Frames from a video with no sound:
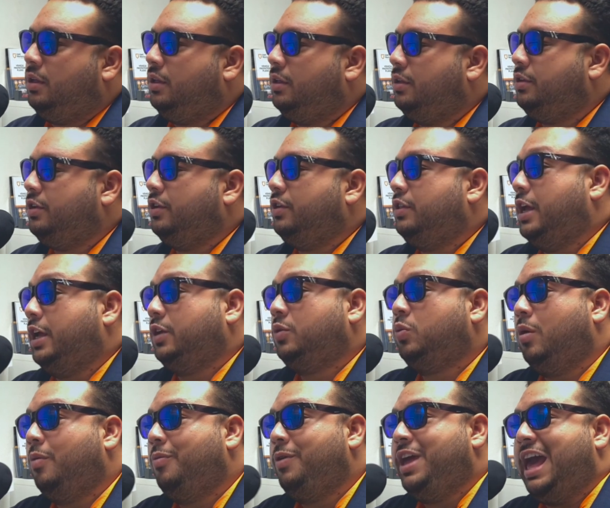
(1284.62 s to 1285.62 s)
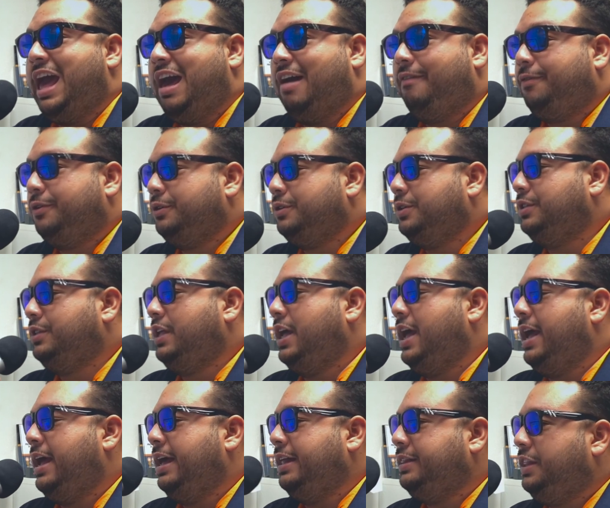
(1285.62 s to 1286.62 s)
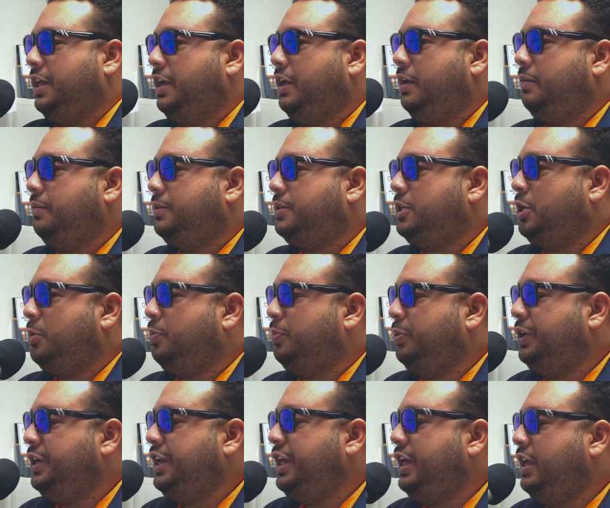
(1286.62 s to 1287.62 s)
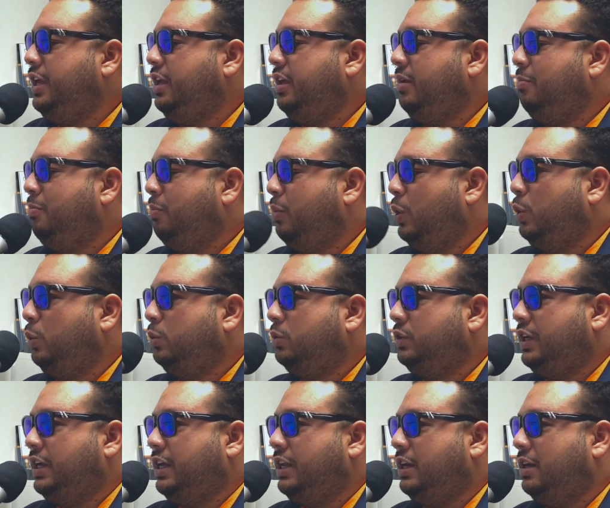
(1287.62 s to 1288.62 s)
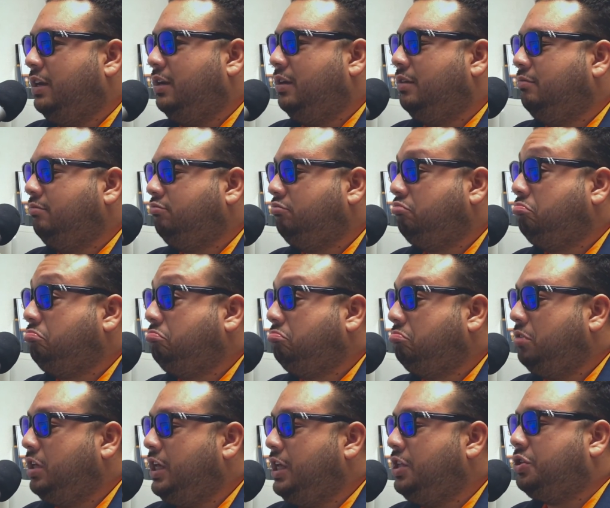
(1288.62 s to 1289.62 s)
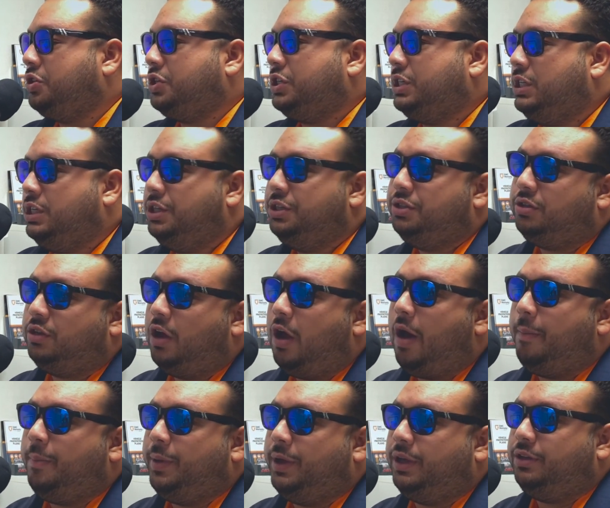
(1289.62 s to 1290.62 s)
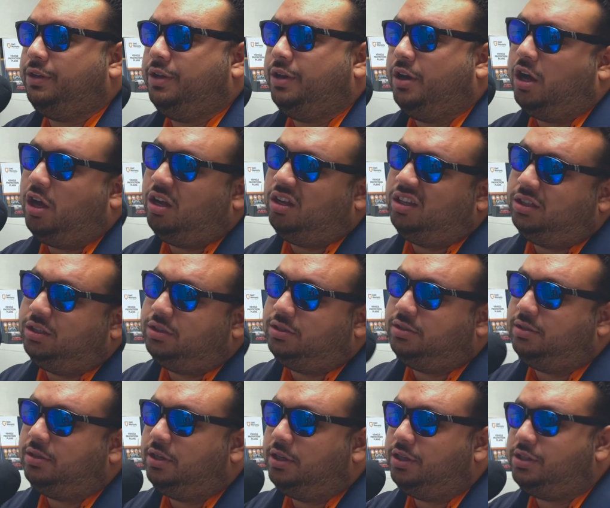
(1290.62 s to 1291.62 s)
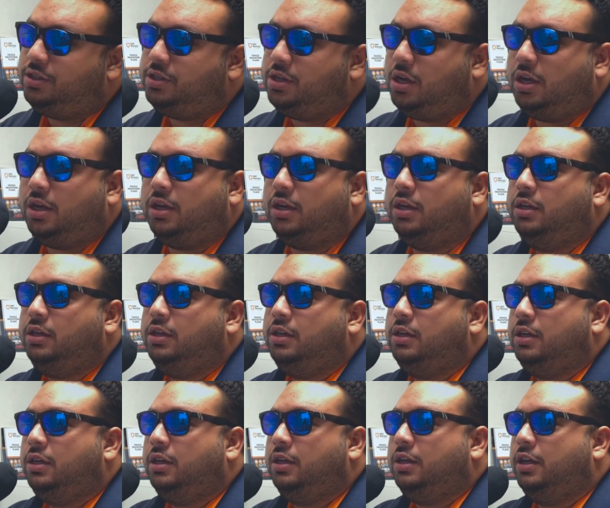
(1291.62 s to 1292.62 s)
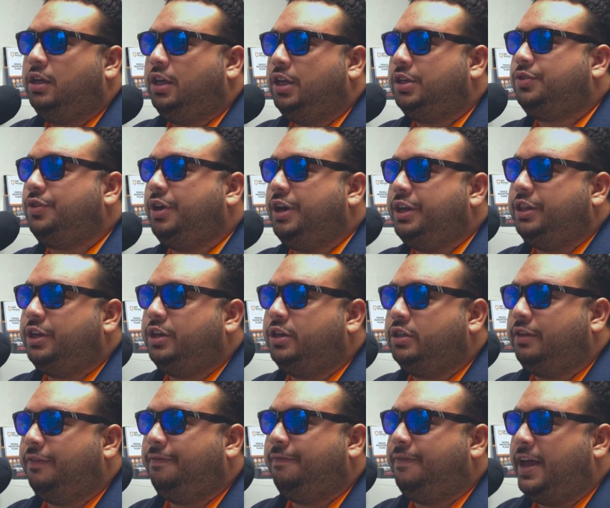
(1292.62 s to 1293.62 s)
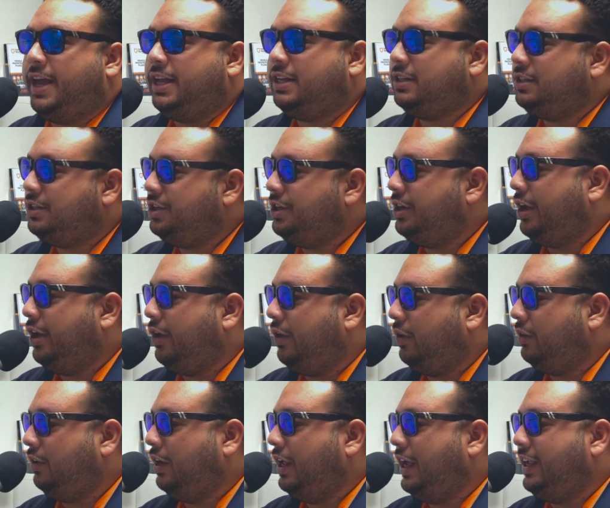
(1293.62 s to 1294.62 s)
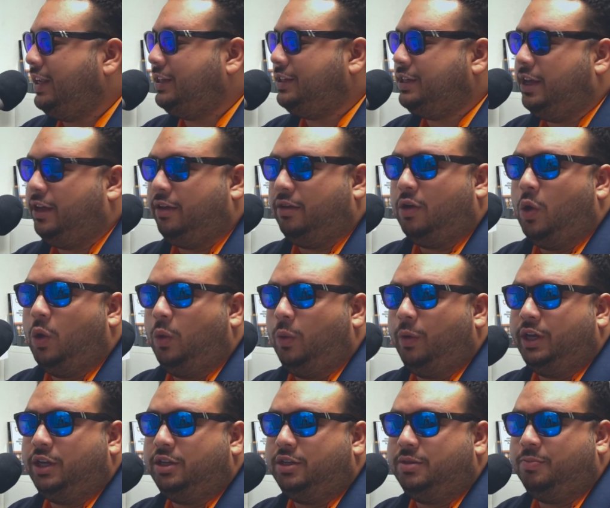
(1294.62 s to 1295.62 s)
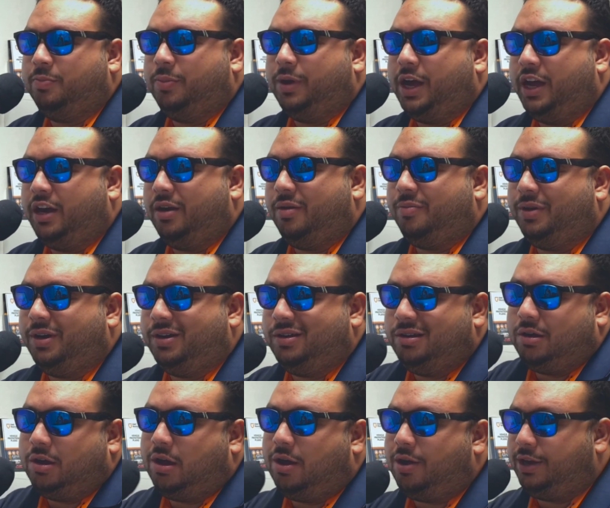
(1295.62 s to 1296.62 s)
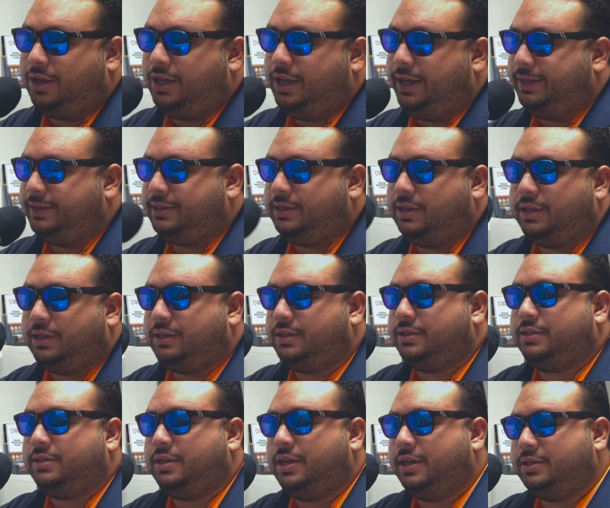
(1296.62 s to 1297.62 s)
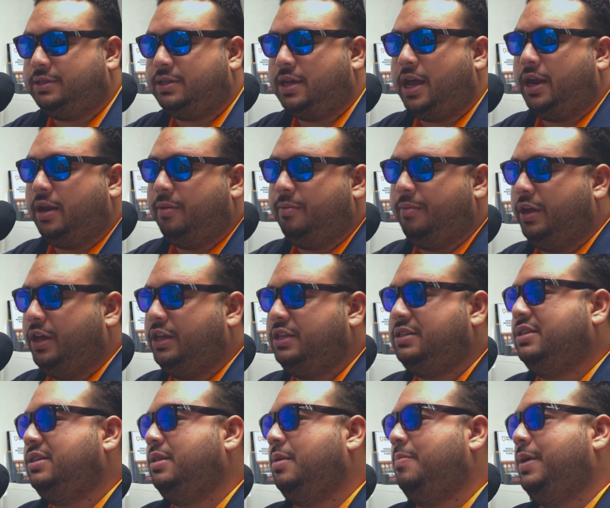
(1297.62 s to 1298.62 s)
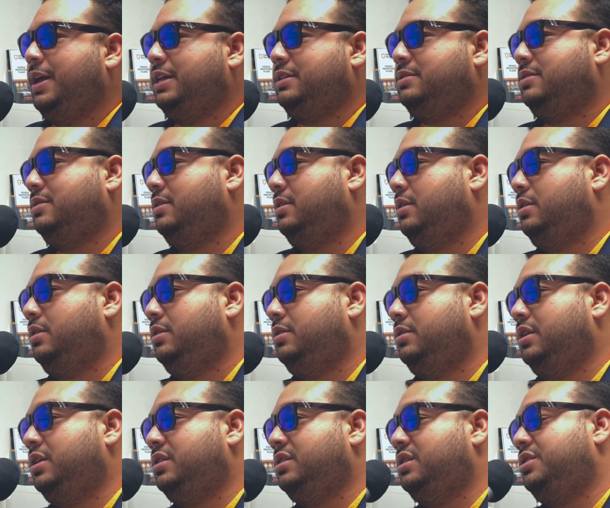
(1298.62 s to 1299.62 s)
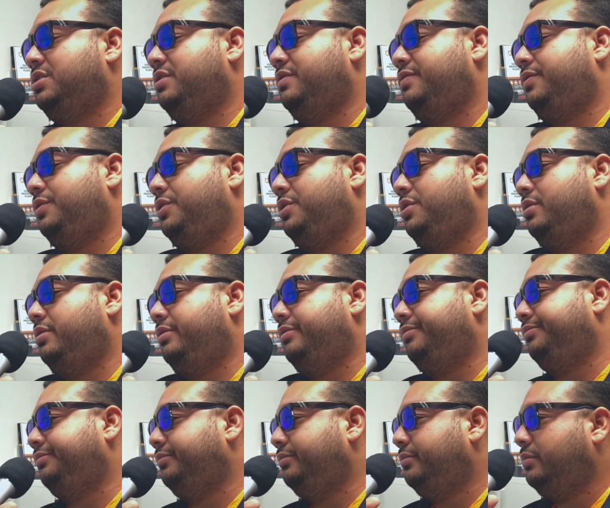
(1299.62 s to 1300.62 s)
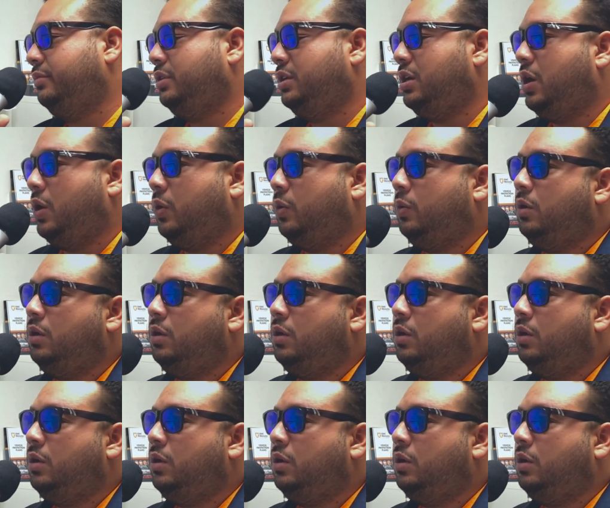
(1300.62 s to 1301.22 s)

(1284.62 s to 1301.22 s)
So that's what we have for today. I think it's a pretty bold and interesting topic. You know, it's right there in the fence. You know, like I said, always buying a brand new car. Yes, it's exciting, but is it the best decision for you? No.